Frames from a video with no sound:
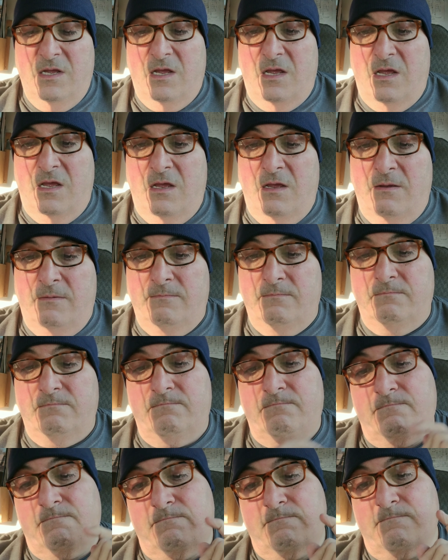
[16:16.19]

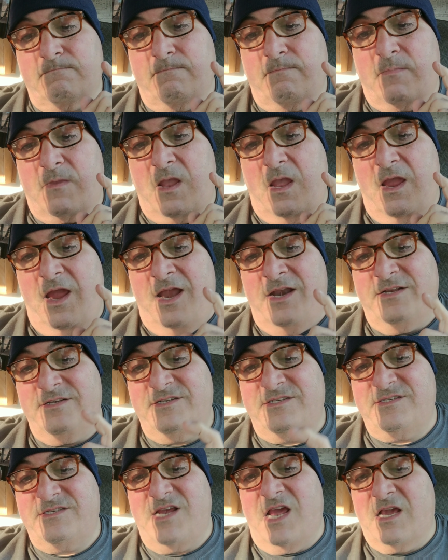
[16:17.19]
And his
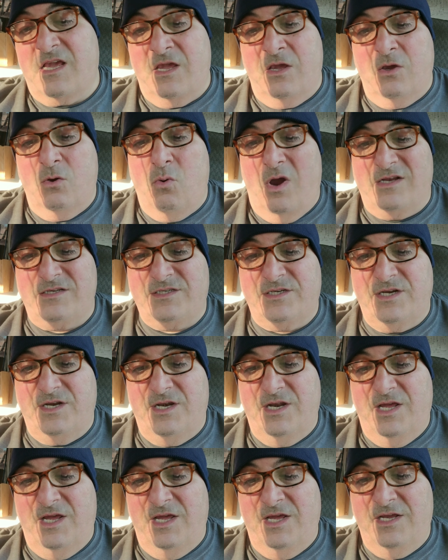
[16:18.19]
second
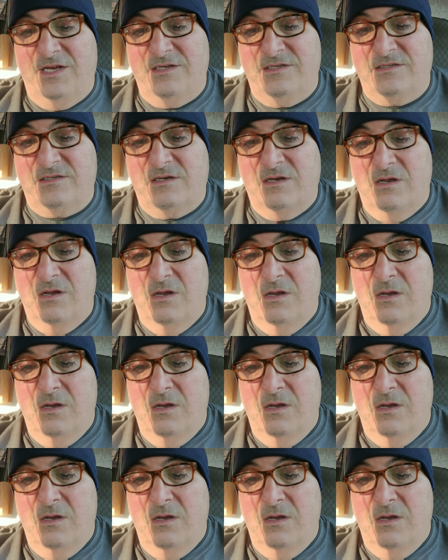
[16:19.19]
question is,